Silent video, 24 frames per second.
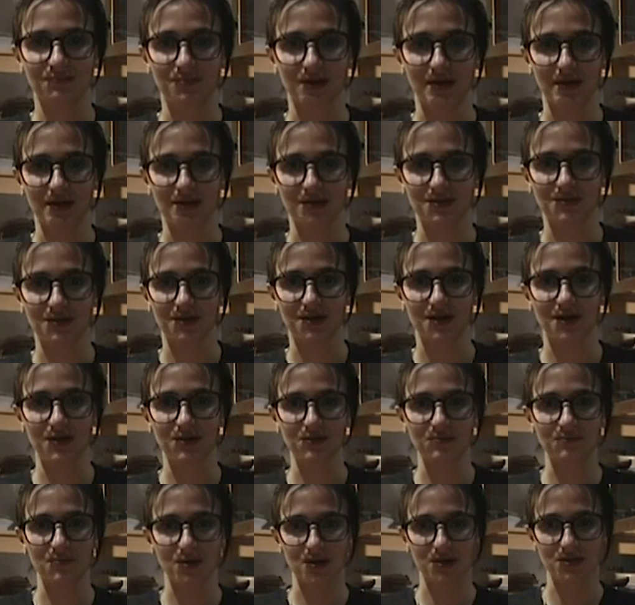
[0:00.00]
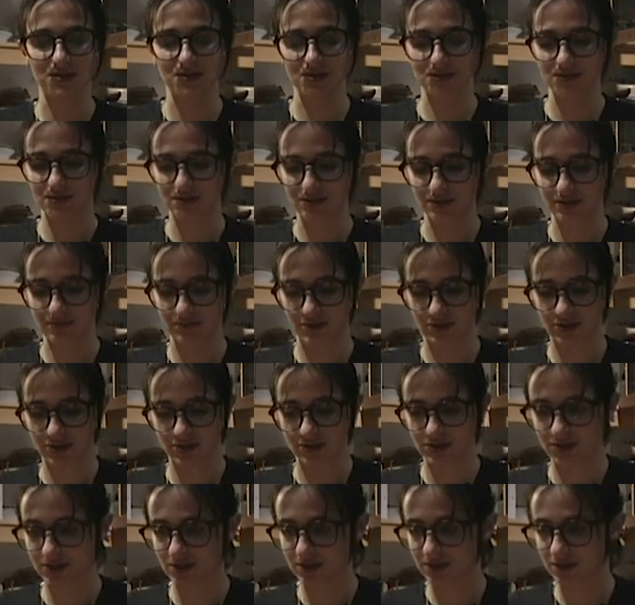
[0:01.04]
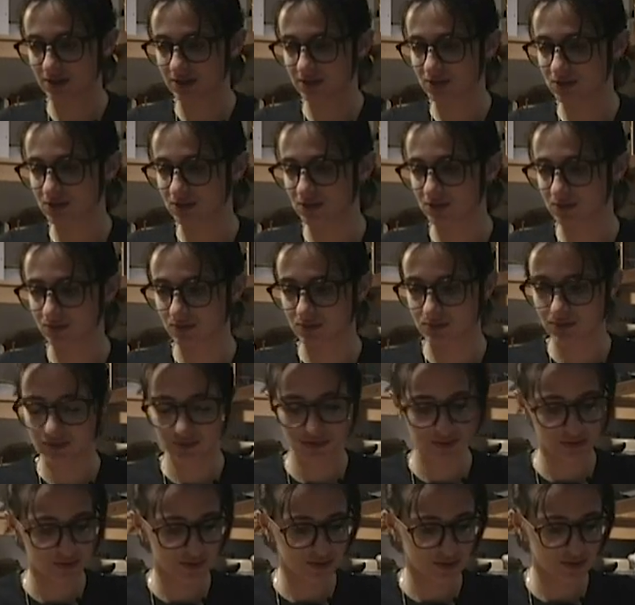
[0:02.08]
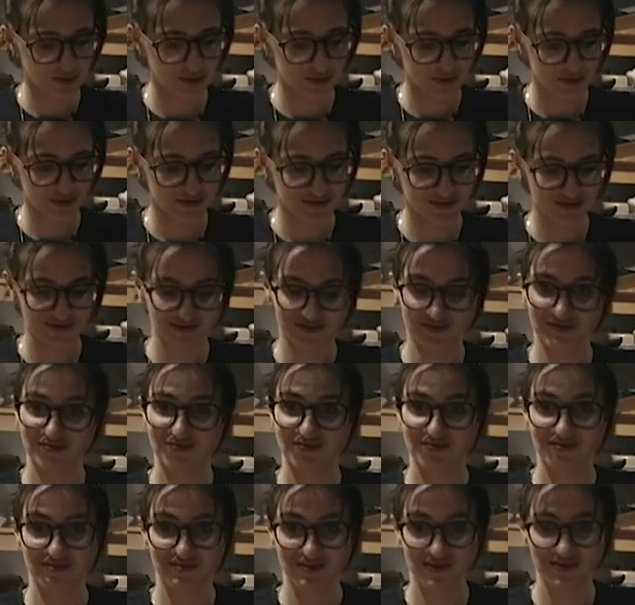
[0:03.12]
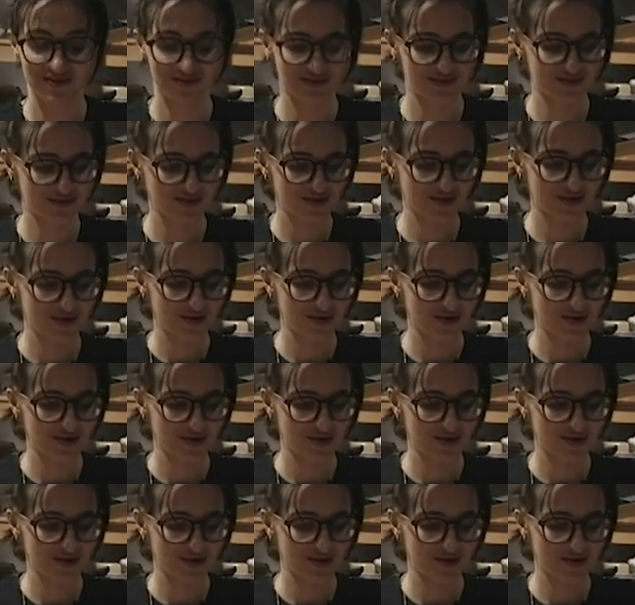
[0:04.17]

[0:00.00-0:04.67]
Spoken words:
plate, and I don't mind these as much as I do these.